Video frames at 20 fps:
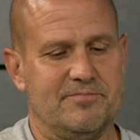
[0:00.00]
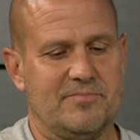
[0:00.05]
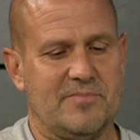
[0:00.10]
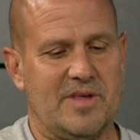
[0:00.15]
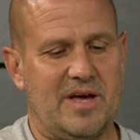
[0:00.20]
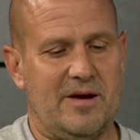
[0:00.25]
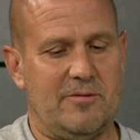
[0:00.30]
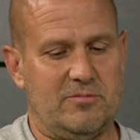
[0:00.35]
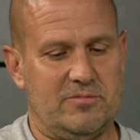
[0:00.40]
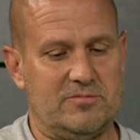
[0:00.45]

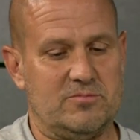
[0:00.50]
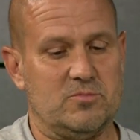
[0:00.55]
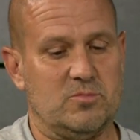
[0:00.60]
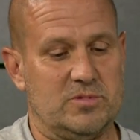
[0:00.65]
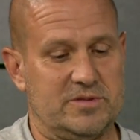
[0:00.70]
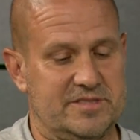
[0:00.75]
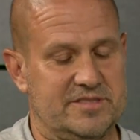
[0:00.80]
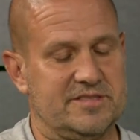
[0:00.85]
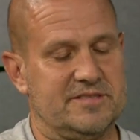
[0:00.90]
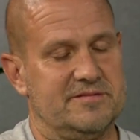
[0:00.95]
I
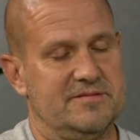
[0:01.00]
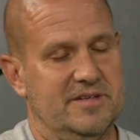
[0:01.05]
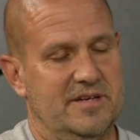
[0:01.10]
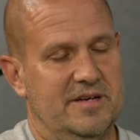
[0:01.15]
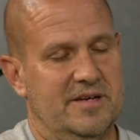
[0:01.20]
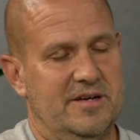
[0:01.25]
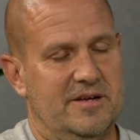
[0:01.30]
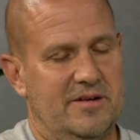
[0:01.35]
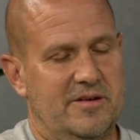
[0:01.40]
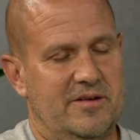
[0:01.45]
was
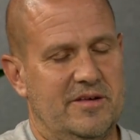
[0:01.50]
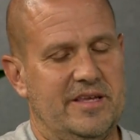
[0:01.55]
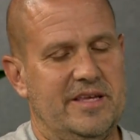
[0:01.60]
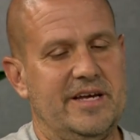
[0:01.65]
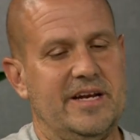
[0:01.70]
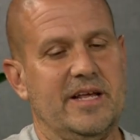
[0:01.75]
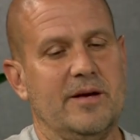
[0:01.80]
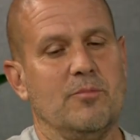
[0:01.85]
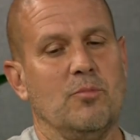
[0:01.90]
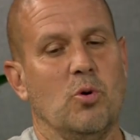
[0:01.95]

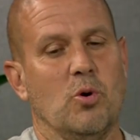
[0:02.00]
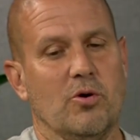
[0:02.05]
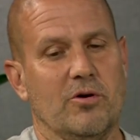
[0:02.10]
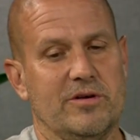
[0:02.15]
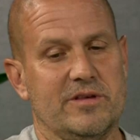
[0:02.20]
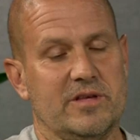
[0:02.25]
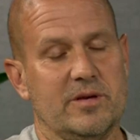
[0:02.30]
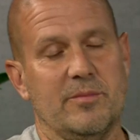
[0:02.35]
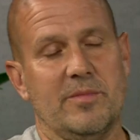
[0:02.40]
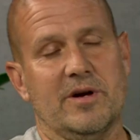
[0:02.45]
getting more
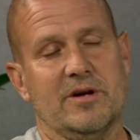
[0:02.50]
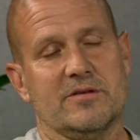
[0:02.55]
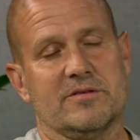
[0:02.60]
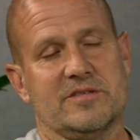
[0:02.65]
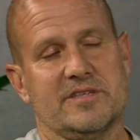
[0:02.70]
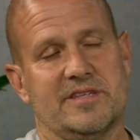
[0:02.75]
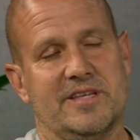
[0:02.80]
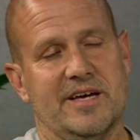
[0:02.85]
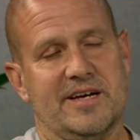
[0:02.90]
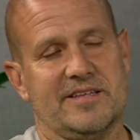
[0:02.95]
into metal
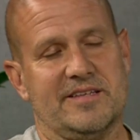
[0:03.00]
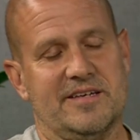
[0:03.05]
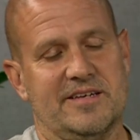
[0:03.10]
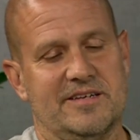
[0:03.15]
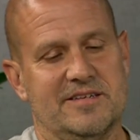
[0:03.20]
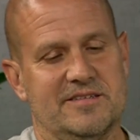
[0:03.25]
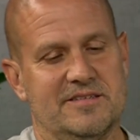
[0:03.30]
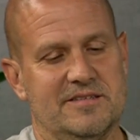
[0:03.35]
detecting.